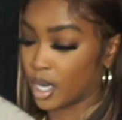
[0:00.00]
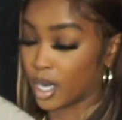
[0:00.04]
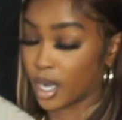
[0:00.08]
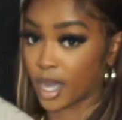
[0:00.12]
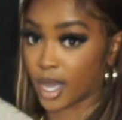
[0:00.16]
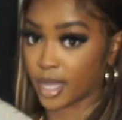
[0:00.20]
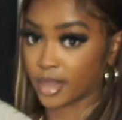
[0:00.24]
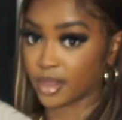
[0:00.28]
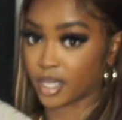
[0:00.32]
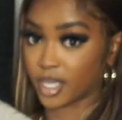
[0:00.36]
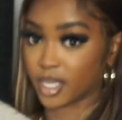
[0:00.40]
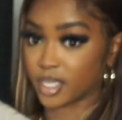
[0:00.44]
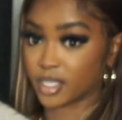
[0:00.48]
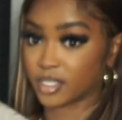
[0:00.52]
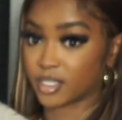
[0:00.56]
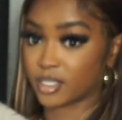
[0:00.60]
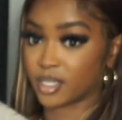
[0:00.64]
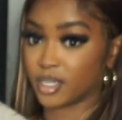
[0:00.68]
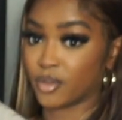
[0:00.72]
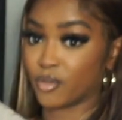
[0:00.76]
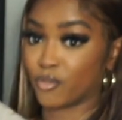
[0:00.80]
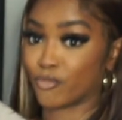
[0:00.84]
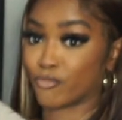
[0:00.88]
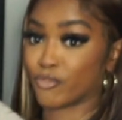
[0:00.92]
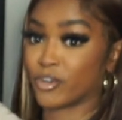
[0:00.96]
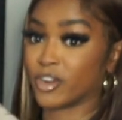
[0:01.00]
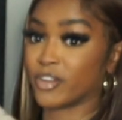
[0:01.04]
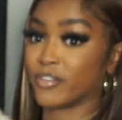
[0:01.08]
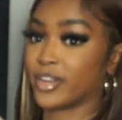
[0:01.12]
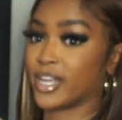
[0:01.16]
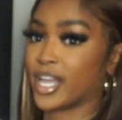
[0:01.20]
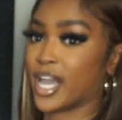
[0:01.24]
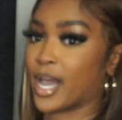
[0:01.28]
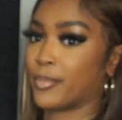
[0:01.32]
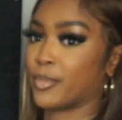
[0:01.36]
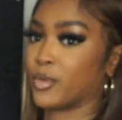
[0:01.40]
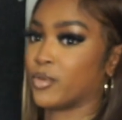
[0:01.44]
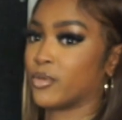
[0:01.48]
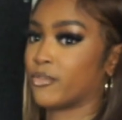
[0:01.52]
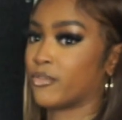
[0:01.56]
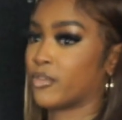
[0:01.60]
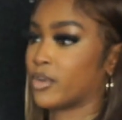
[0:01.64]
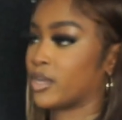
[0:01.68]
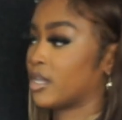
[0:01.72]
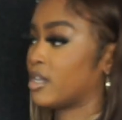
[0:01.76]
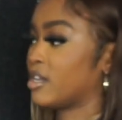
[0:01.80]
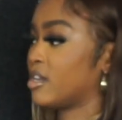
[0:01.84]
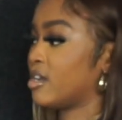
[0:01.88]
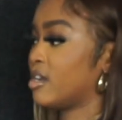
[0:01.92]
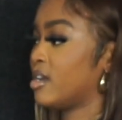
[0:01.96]
got this. Really, really happy with
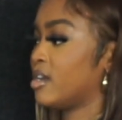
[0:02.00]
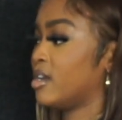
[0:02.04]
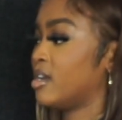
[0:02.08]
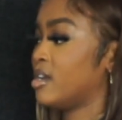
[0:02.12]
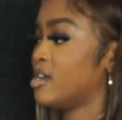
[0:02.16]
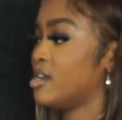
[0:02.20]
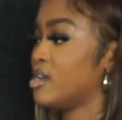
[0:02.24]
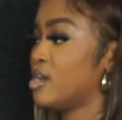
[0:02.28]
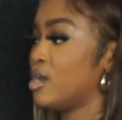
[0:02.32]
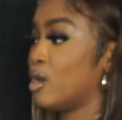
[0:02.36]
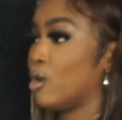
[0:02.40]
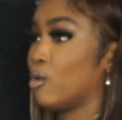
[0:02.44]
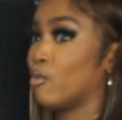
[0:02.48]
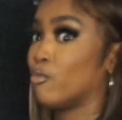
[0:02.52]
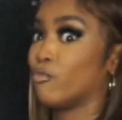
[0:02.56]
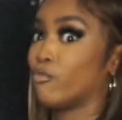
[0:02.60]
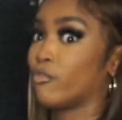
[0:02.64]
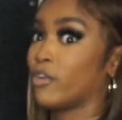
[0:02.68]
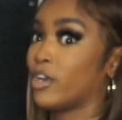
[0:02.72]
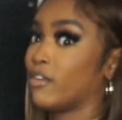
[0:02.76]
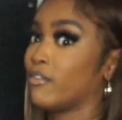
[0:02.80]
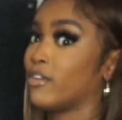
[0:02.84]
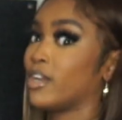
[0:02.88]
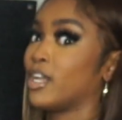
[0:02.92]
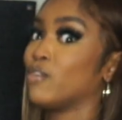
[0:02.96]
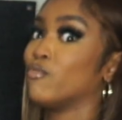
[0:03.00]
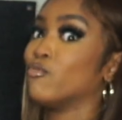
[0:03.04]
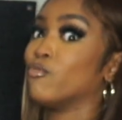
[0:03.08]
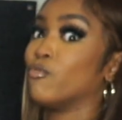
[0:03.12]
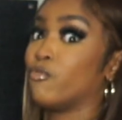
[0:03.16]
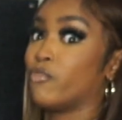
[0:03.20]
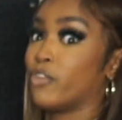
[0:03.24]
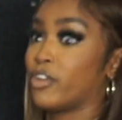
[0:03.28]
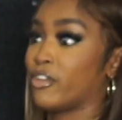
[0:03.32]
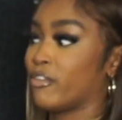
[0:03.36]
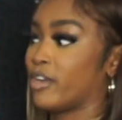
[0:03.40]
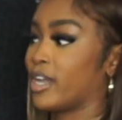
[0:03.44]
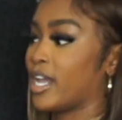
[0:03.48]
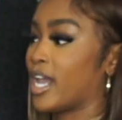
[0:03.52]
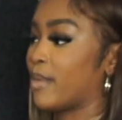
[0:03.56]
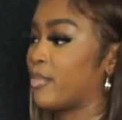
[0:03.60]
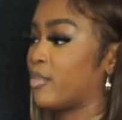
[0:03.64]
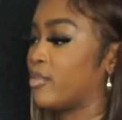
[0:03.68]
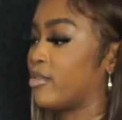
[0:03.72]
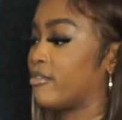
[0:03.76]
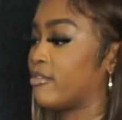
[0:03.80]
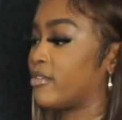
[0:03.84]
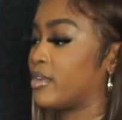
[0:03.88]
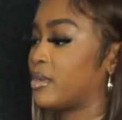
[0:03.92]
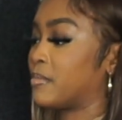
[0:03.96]
it. Really, really, really, really happy
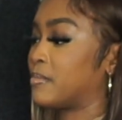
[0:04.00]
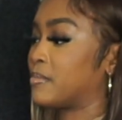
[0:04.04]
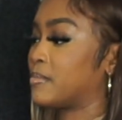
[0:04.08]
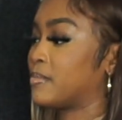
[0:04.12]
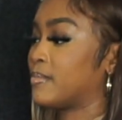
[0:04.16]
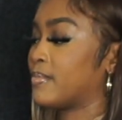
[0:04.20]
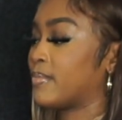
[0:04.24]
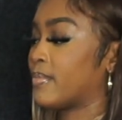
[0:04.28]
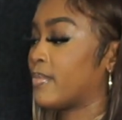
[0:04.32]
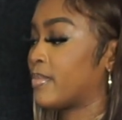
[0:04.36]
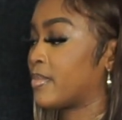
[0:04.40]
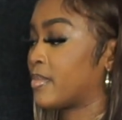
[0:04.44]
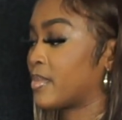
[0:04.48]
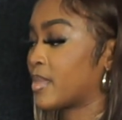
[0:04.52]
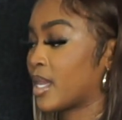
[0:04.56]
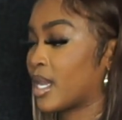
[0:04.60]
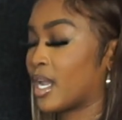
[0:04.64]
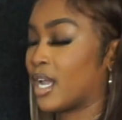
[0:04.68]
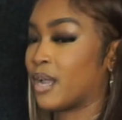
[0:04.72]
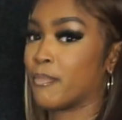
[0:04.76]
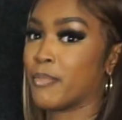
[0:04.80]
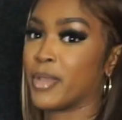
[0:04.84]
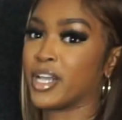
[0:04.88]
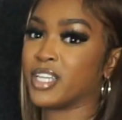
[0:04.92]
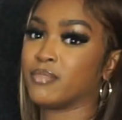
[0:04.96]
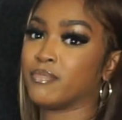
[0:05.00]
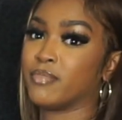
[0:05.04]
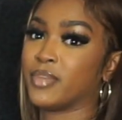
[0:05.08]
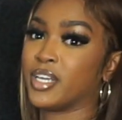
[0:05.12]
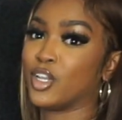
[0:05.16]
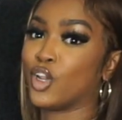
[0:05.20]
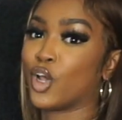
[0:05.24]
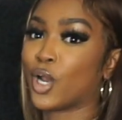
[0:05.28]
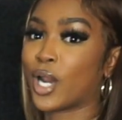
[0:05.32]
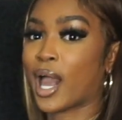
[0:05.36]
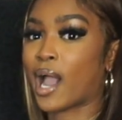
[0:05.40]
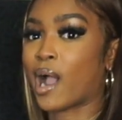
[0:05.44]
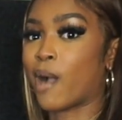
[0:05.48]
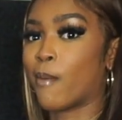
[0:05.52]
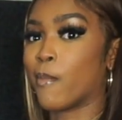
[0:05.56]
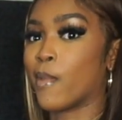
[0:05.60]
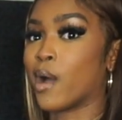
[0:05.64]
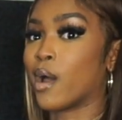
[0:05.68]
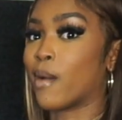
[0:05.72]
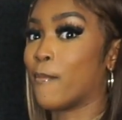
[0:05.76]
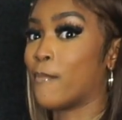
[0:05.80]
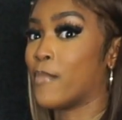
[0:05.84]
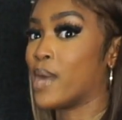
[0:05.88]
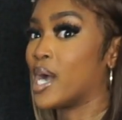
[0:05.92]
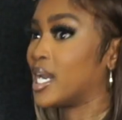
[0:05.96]
with it. Makes me look like I'm
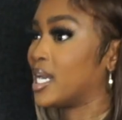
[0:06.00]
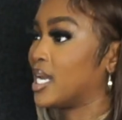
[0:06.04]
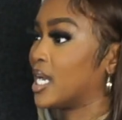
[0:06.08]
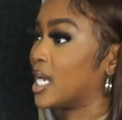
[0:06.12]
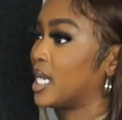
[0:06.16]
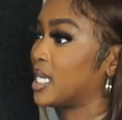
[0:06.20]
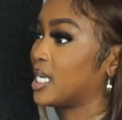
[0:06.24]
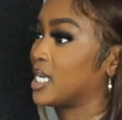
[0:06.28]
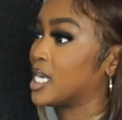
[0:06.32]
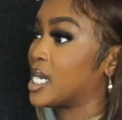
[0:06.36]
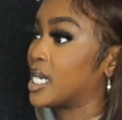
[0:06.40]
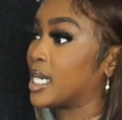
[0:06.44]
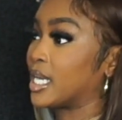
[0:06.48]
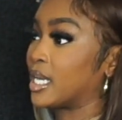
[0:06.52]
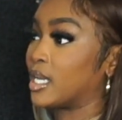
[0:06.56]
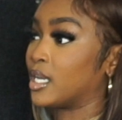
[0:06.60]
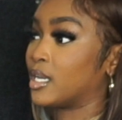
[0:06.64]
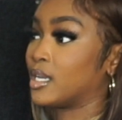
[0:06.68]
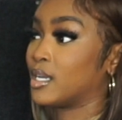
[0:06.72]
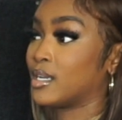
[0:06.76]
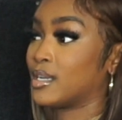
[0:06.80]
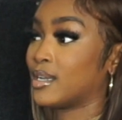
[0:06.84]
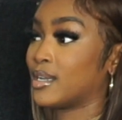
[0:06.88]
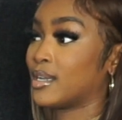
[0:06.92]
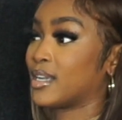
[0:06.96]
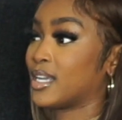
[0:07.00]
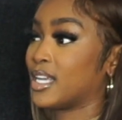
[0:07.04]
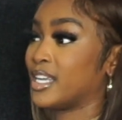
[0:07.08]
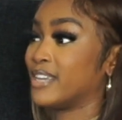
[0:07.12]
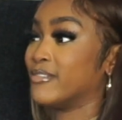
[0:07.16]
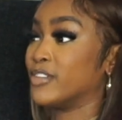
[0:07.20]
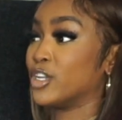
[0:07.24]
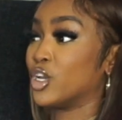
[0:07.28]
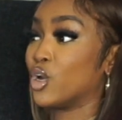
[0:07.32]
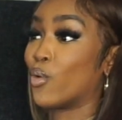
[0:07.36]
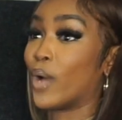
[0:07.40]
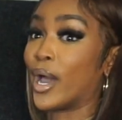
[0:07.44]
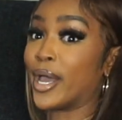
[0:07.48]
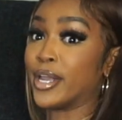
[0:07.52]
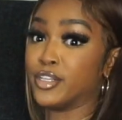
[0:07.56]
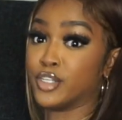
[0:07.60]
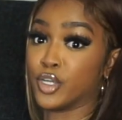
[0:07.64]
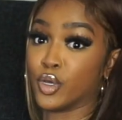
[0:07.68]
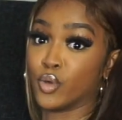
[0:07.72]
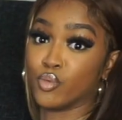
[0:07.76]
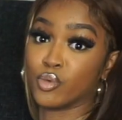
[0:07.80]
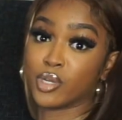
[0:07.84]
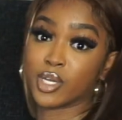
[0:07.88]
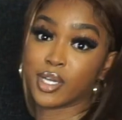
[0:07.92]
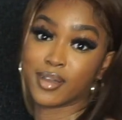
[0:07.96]
gonna body, yaddy, yaddy, even though I
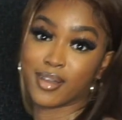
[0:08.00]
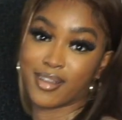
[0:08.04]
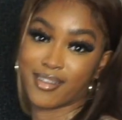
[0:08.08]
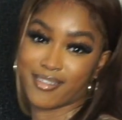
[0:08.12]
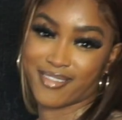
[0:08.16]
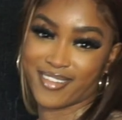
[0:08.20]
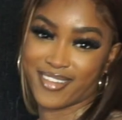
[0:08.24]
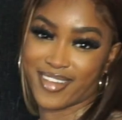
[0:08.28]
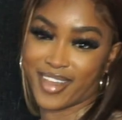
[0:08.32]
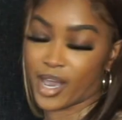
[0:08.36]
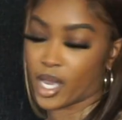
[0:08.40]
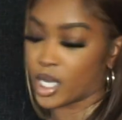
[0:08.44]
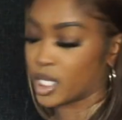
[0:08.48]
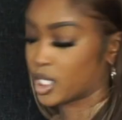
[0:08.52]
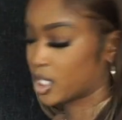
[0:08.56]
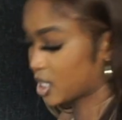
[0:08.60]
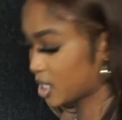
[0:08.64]
don't yet.